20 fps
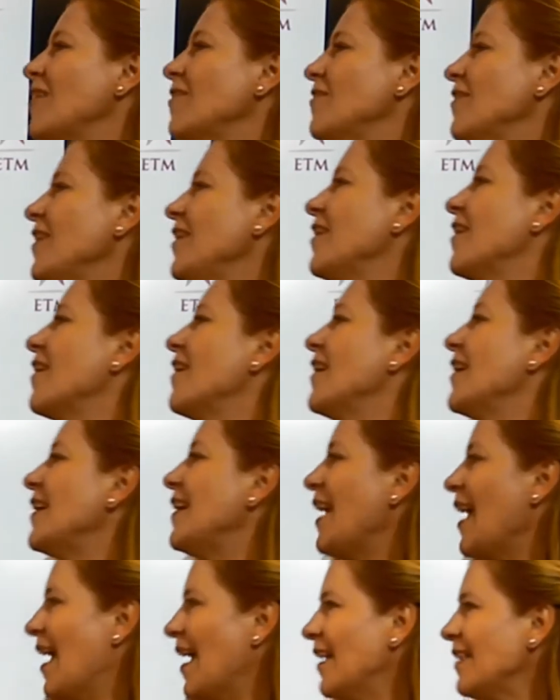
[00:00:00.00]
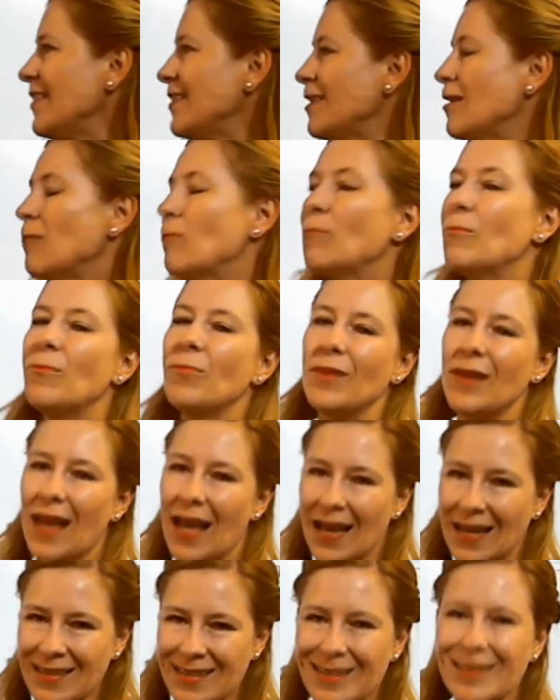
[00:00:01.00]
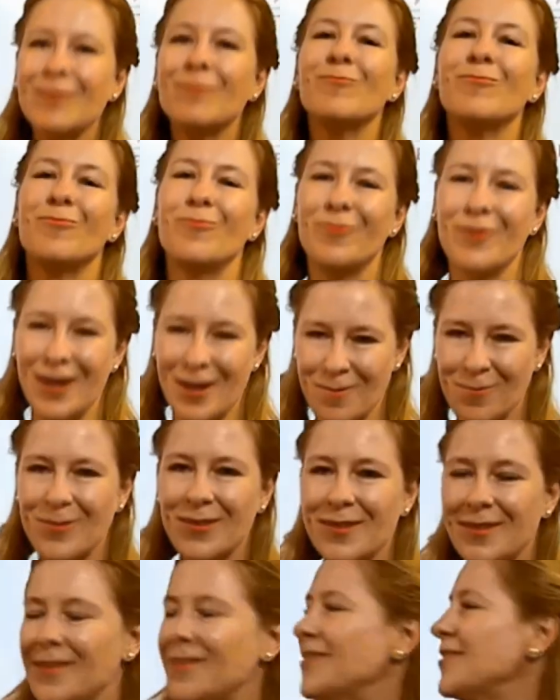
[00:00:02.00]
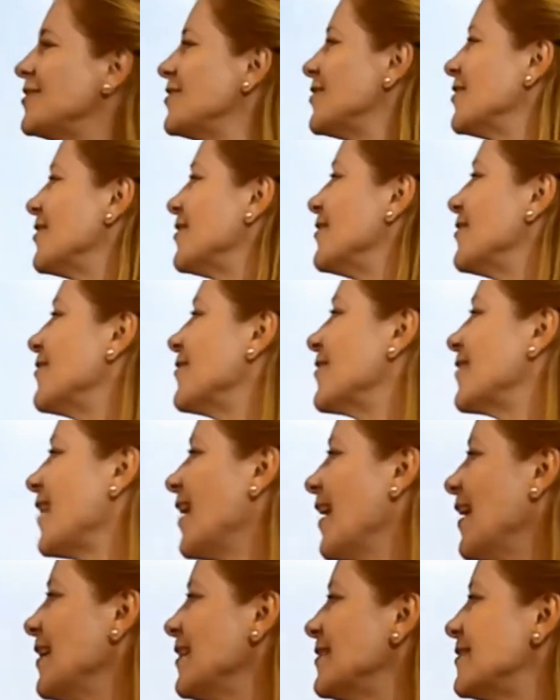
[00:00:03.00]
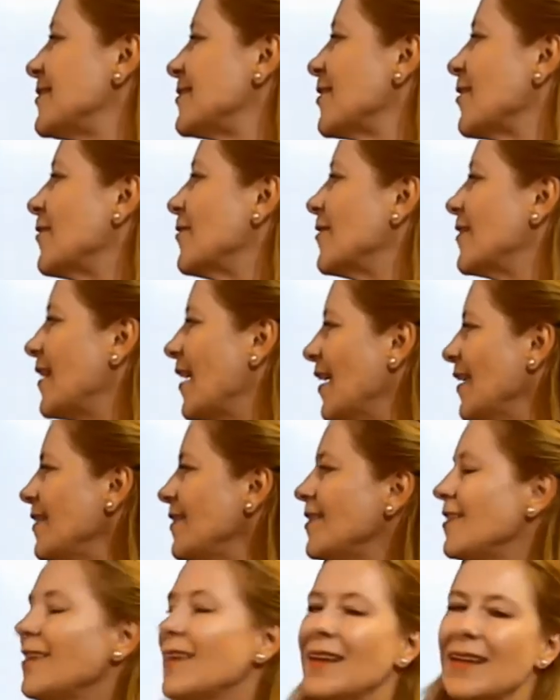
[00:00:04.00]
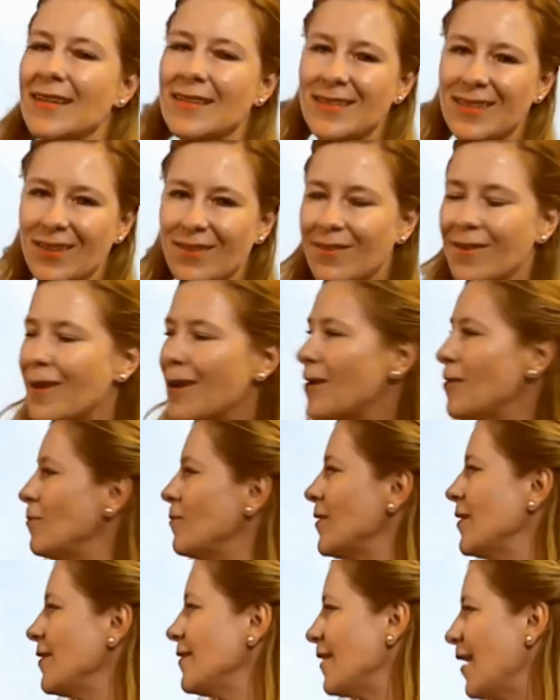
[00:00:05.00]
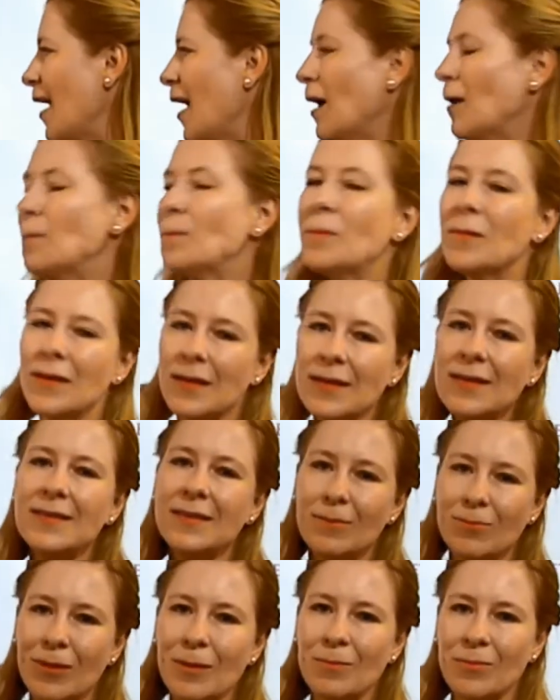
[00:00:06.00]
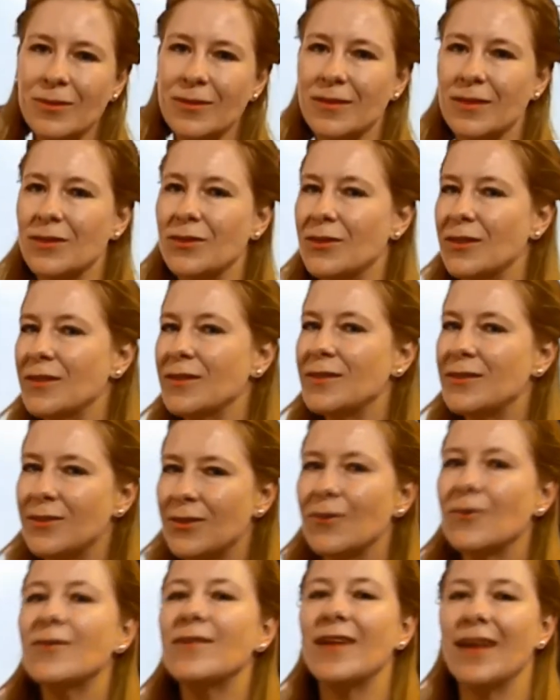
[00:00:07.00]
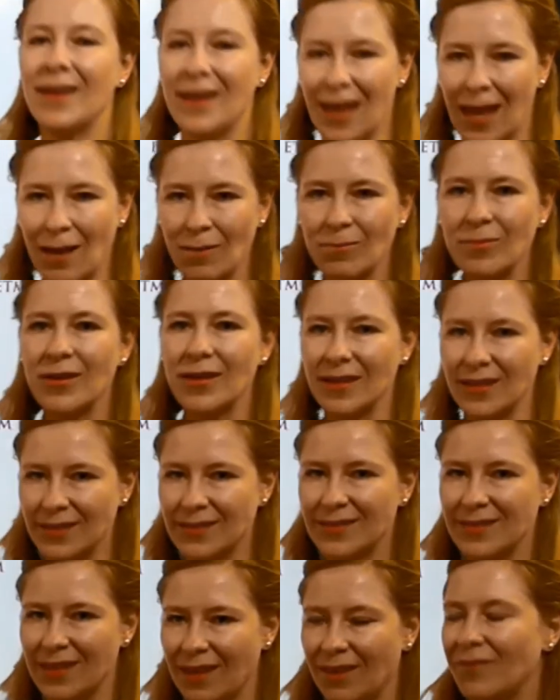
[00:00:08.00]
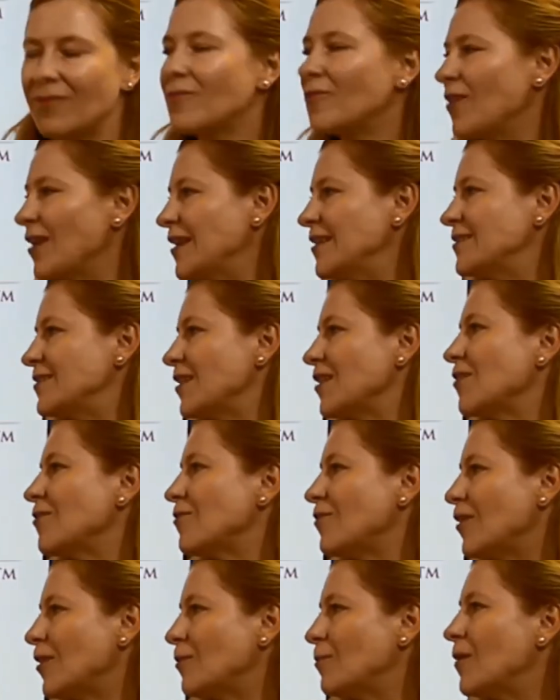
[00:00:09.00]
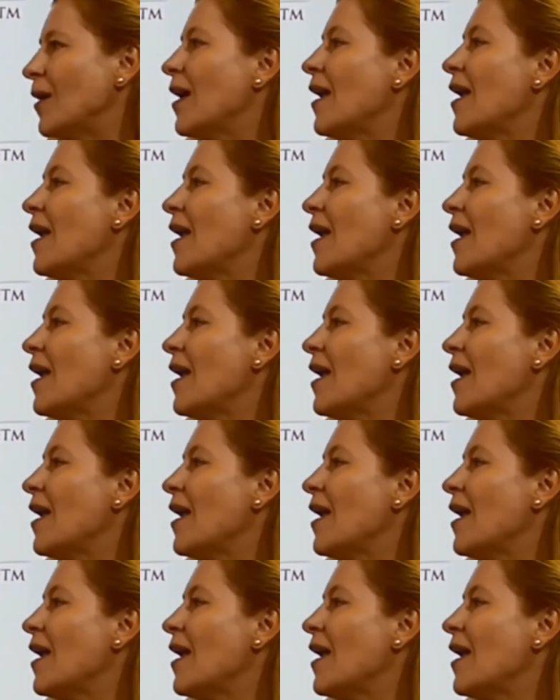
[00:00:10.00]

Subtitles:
They are get plus preposition. Okay, so get is a verb and up is a preposition, so get up is a phrasal verb.